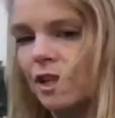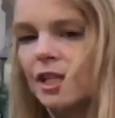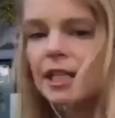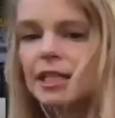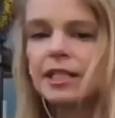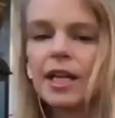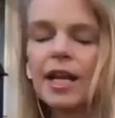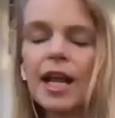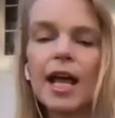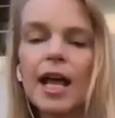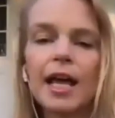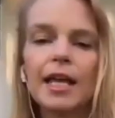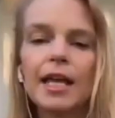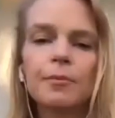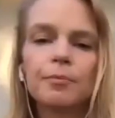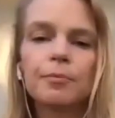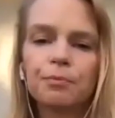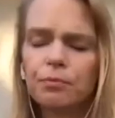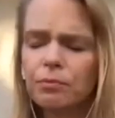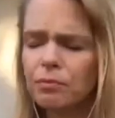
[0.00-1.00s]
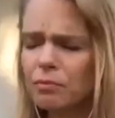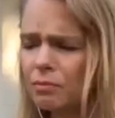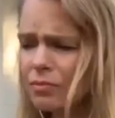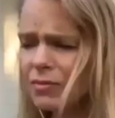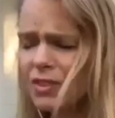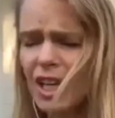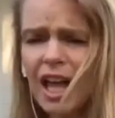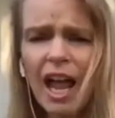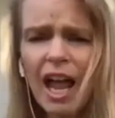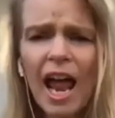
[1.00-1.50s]
today.
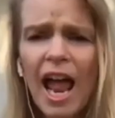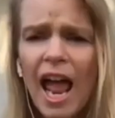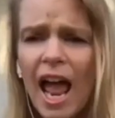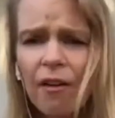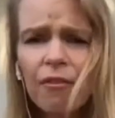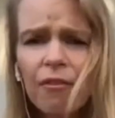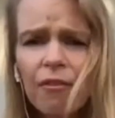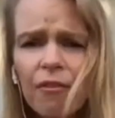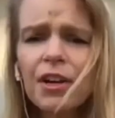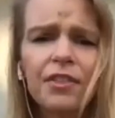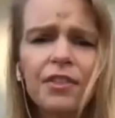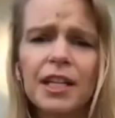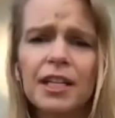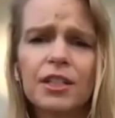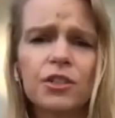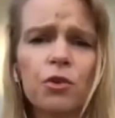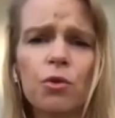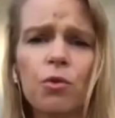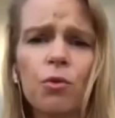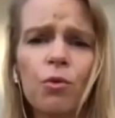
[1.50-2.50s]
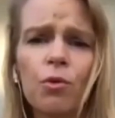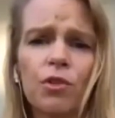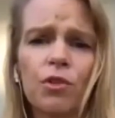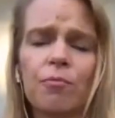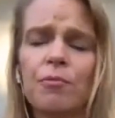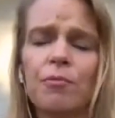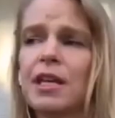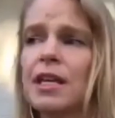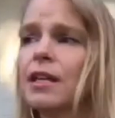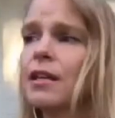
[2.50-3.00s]
Everything is cool with
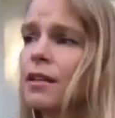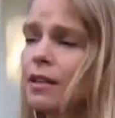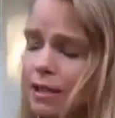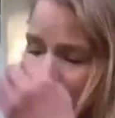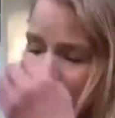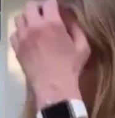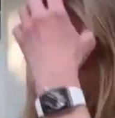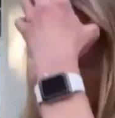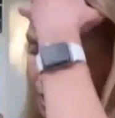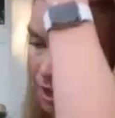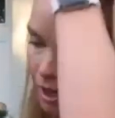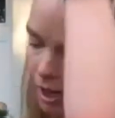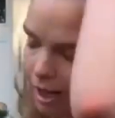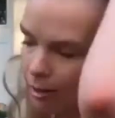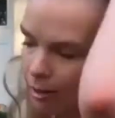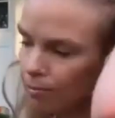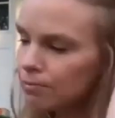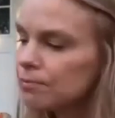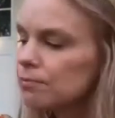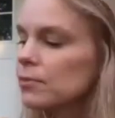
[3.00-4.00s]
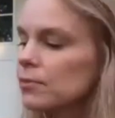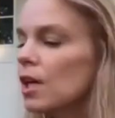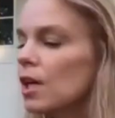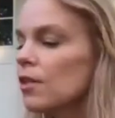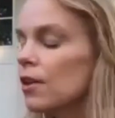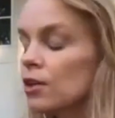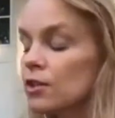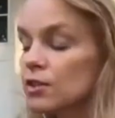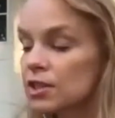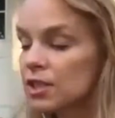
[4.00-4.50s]
me.
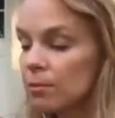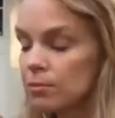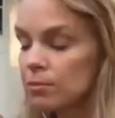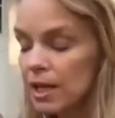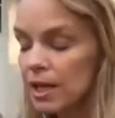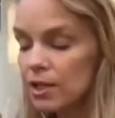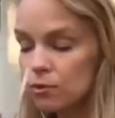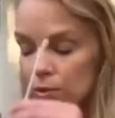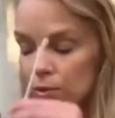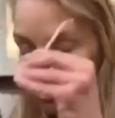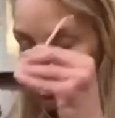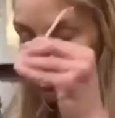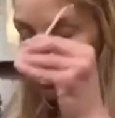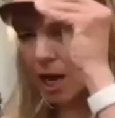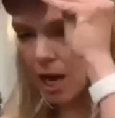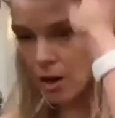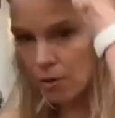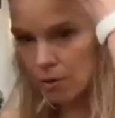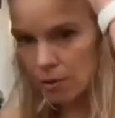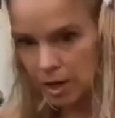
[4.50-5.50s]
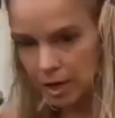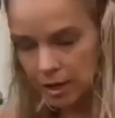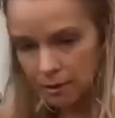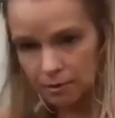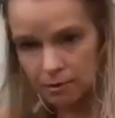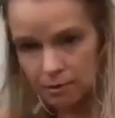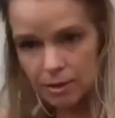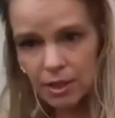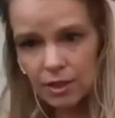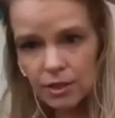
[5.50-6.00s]
There are some days where showering
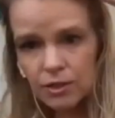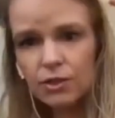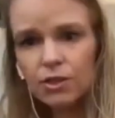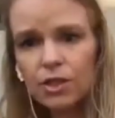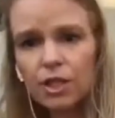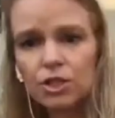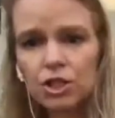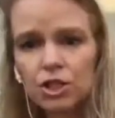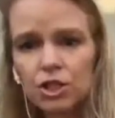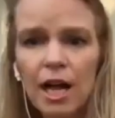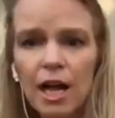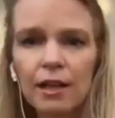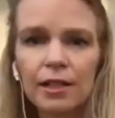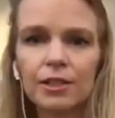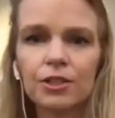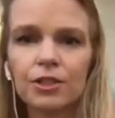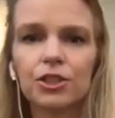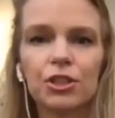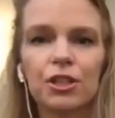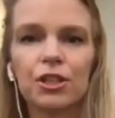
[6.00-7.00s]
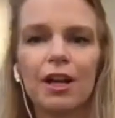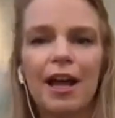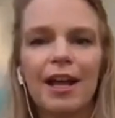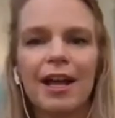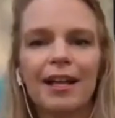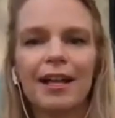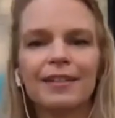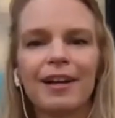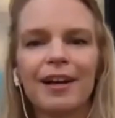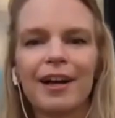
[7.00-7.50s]
is a challenge,
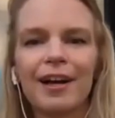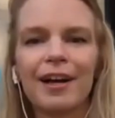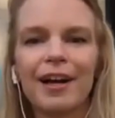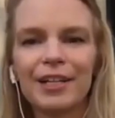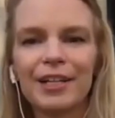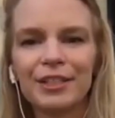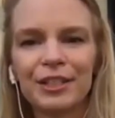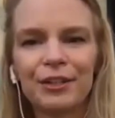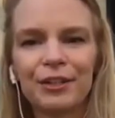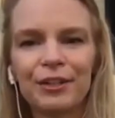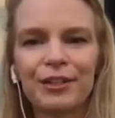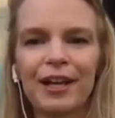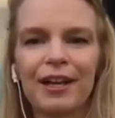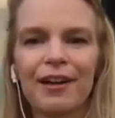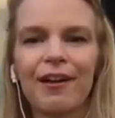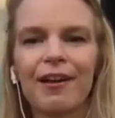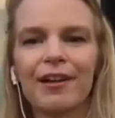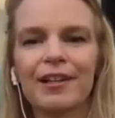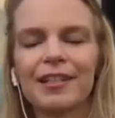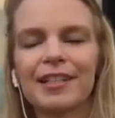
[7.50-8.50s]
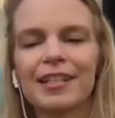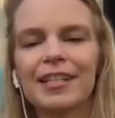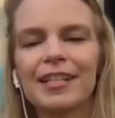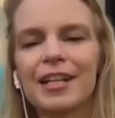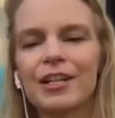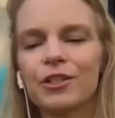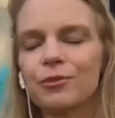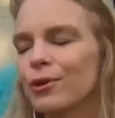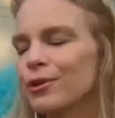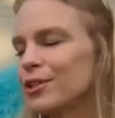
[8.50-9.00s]
and I shared that on
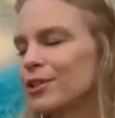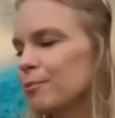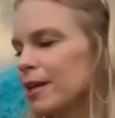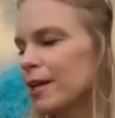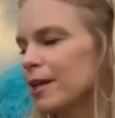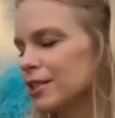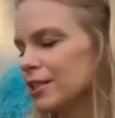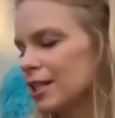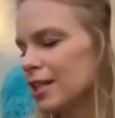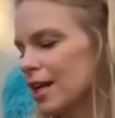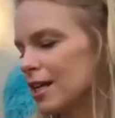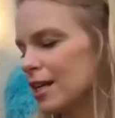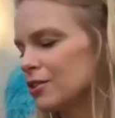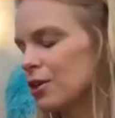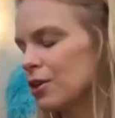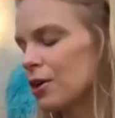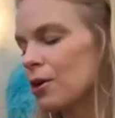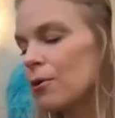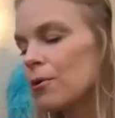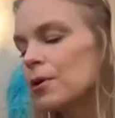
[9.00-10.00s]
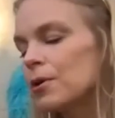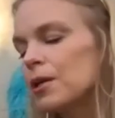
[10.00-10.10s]
the EDS Wellness page today. So